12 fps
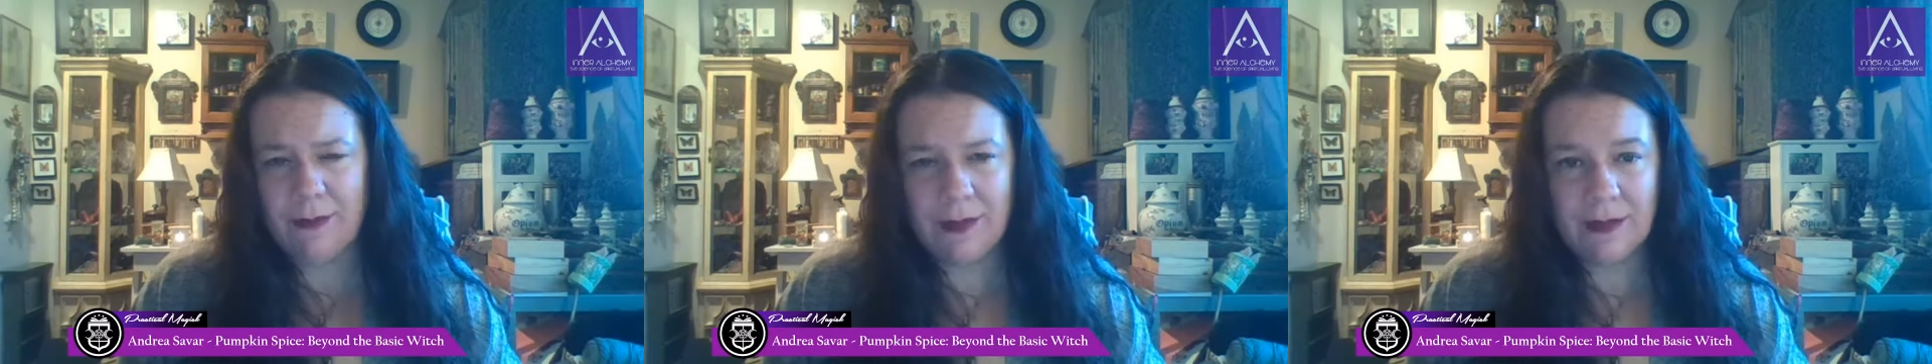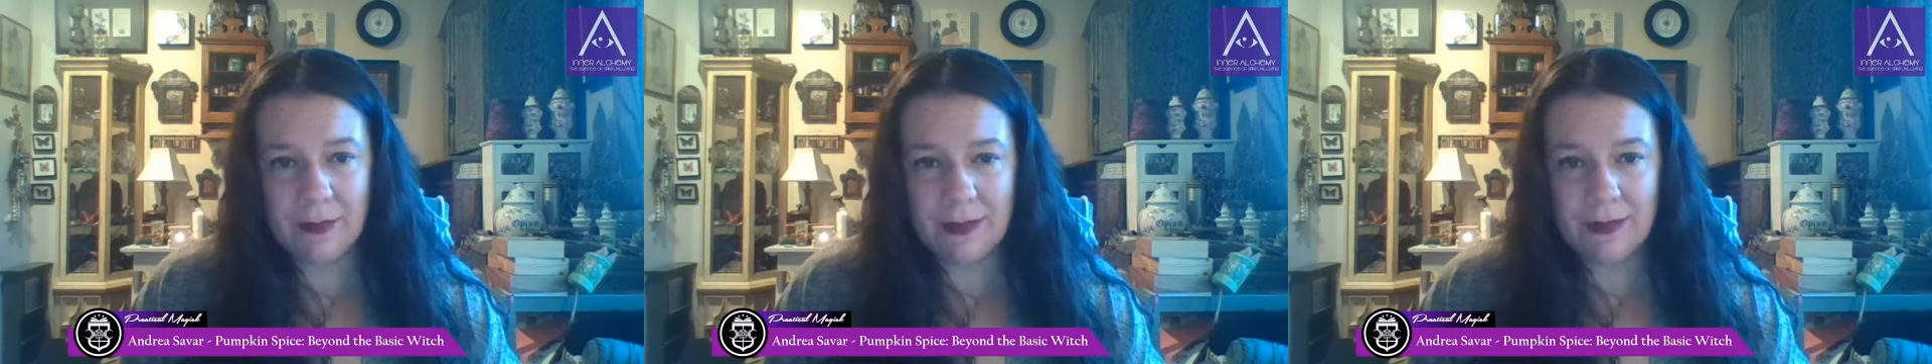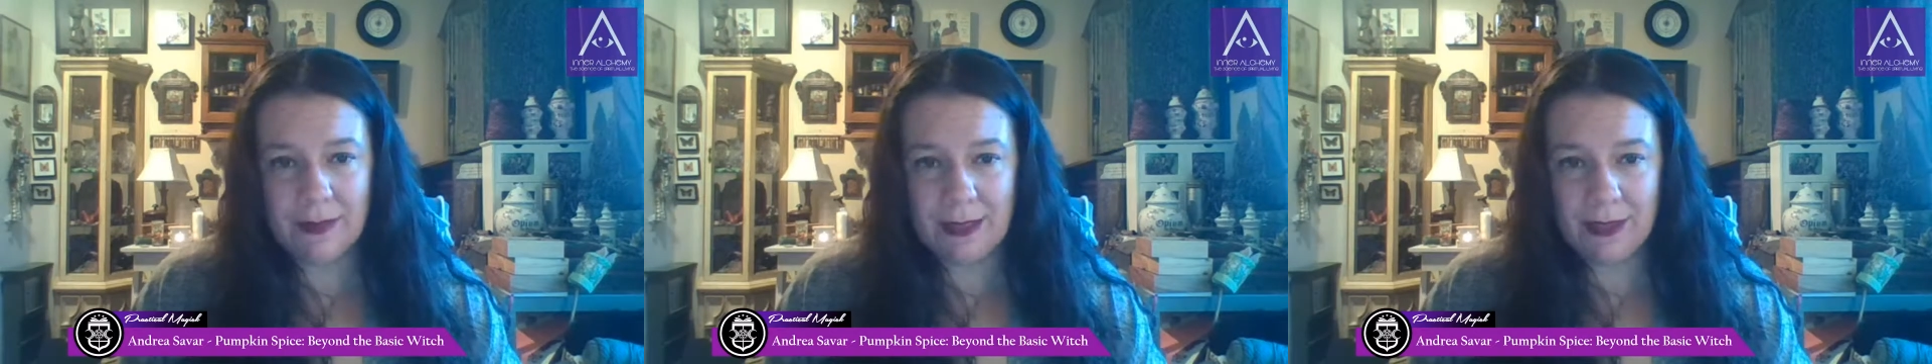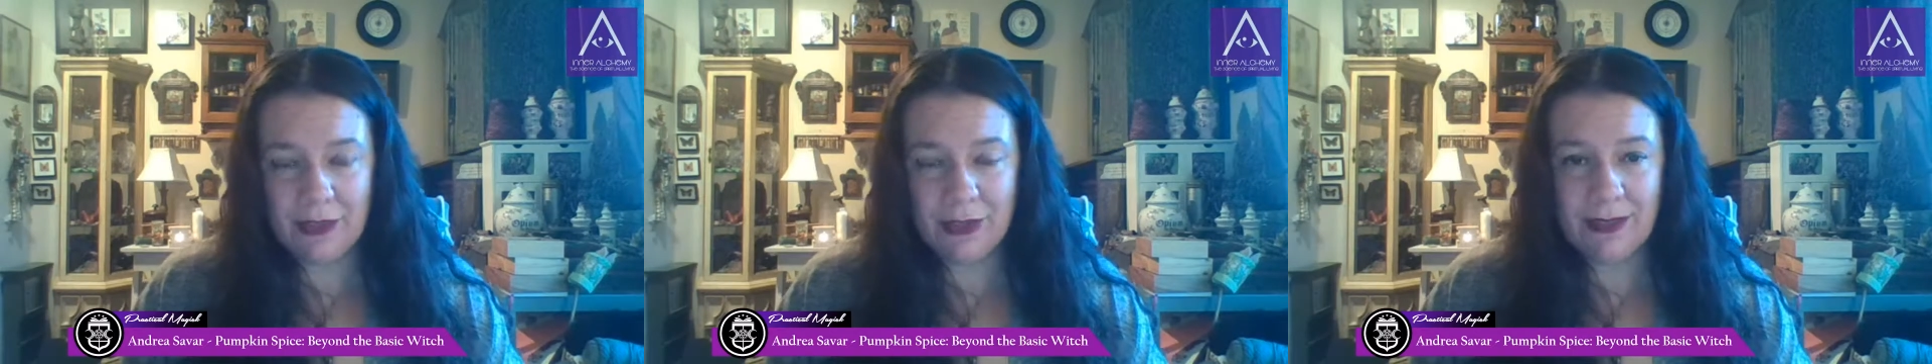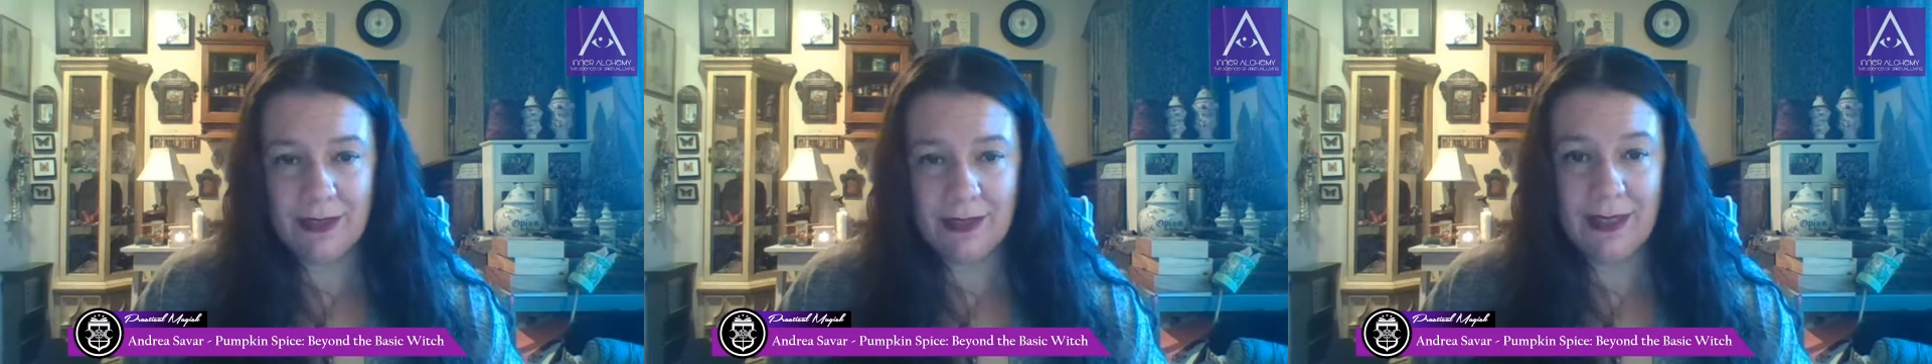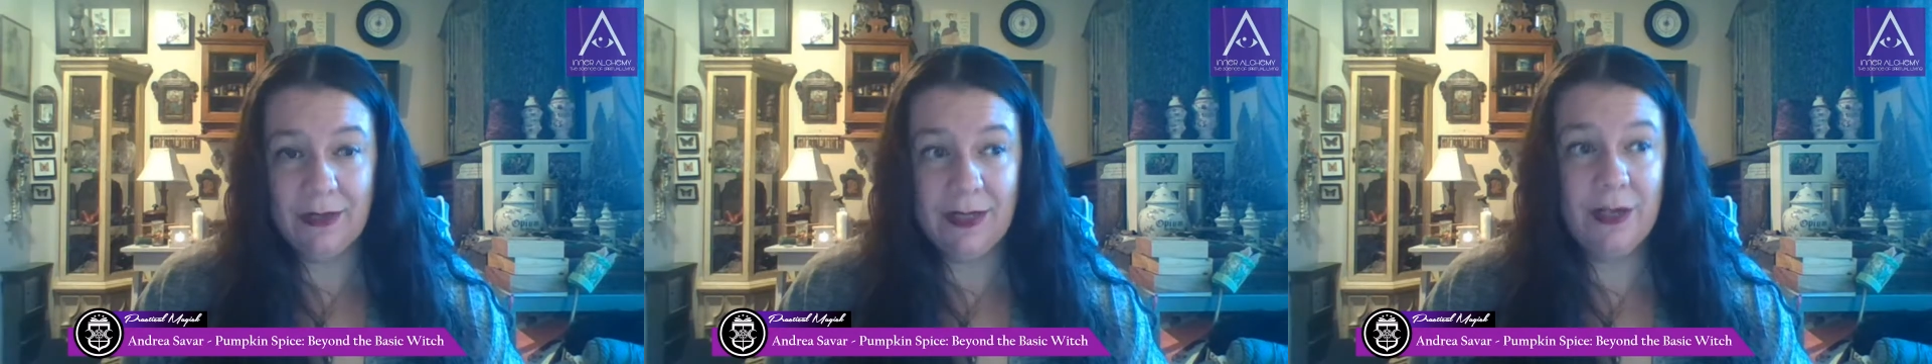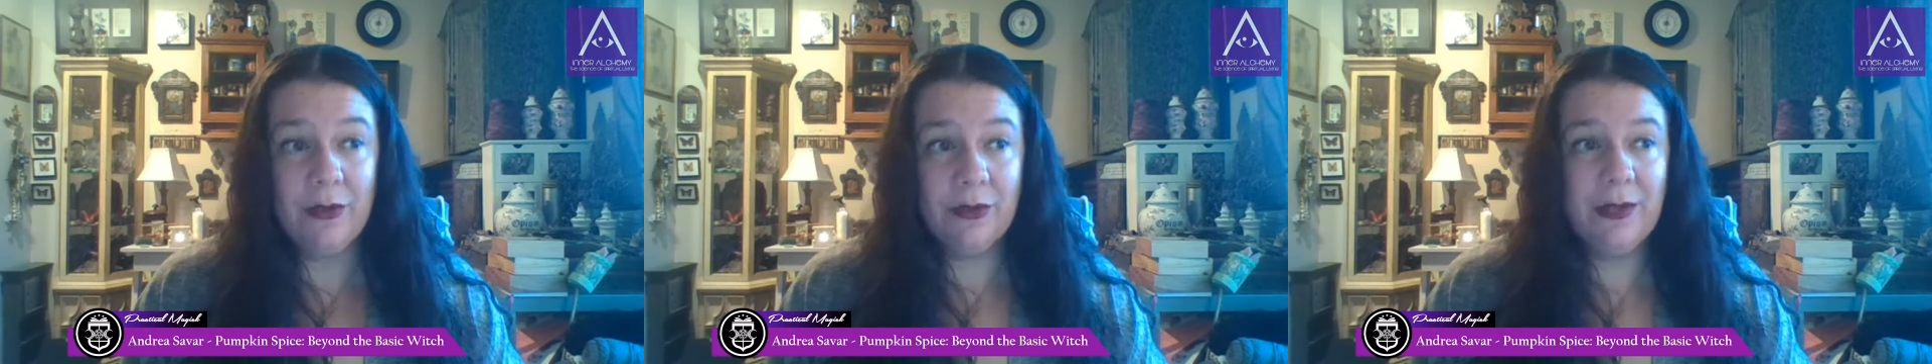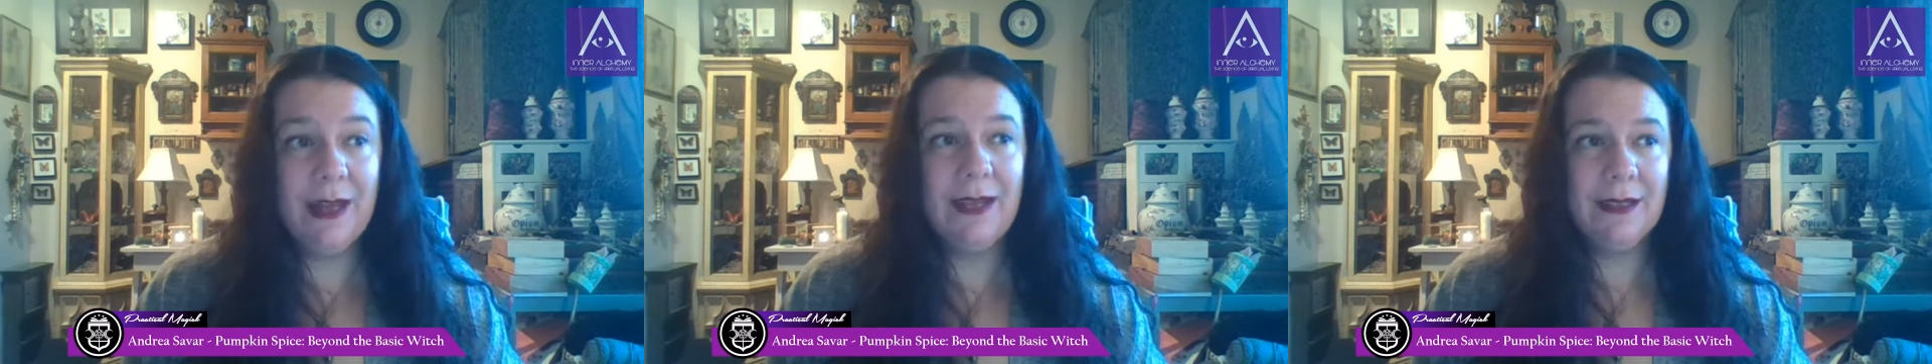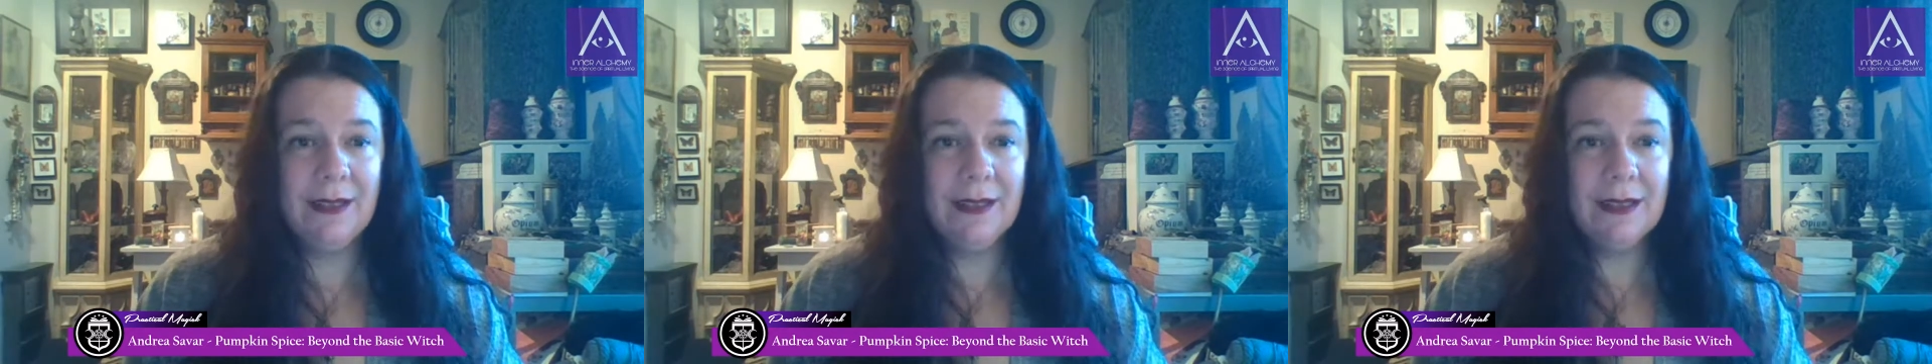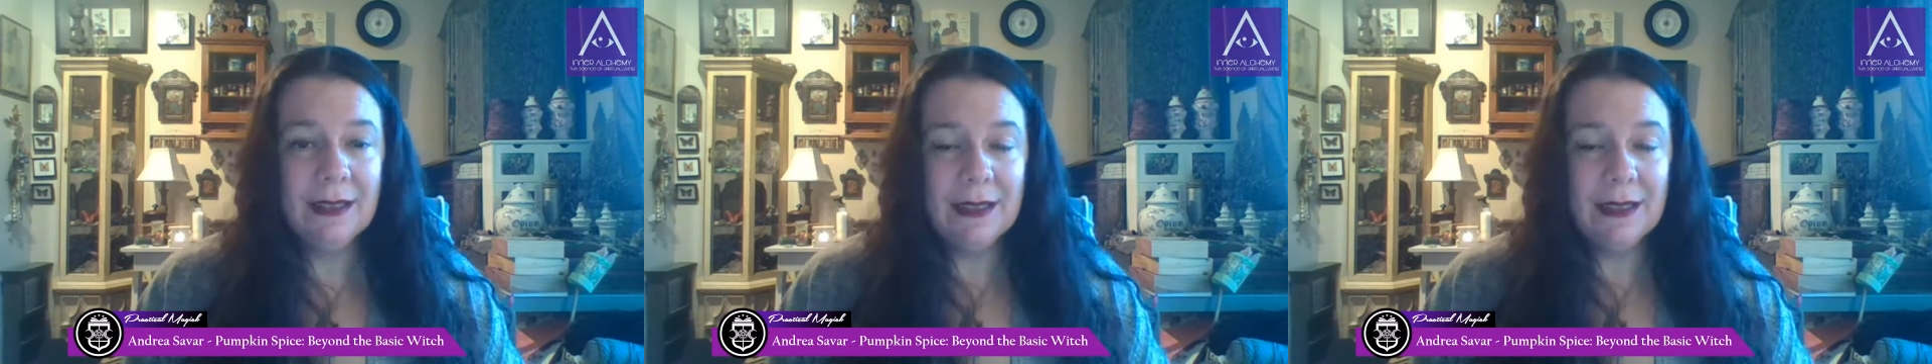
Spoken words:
of these spices actually did. They created